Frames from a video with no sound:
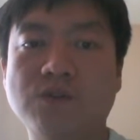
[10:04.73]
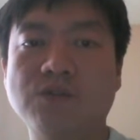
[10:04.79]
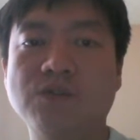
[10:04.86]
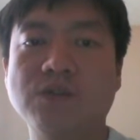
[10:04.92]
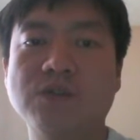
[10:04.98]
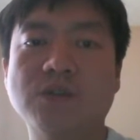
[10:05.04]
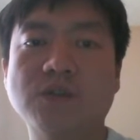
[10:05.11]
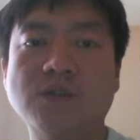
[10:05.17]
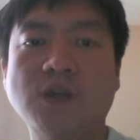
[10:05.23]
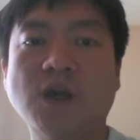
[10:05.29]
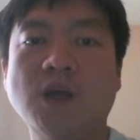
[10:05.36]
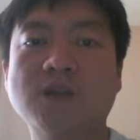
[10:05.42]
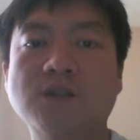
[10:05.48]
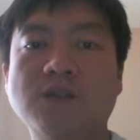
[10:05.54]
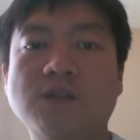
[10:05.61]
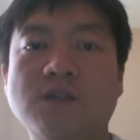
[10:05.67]
tuning the
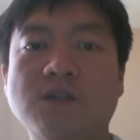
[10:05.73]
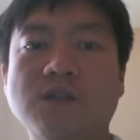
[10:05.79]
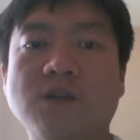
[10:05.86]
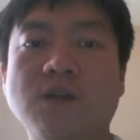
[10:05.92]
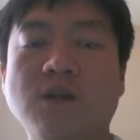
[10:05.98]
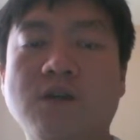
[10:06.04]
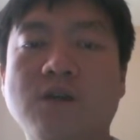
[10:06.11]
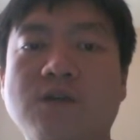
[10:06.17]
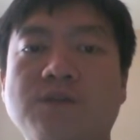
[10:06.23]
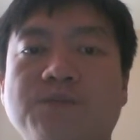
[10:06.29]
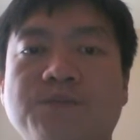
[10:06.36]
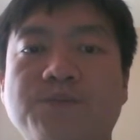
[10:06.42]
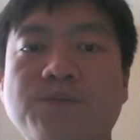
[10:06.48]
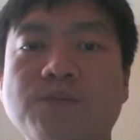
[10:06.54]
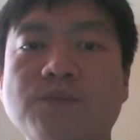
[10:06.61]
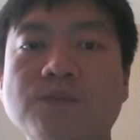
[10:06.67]
text
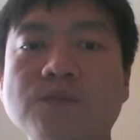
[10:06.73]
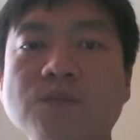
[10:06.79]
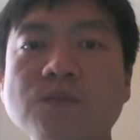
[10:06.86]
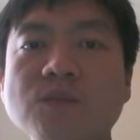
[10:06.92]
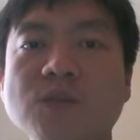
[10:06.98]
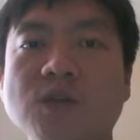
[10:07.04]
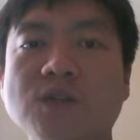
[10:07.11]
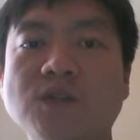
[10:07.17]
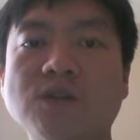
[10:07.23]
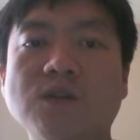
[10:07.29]
it's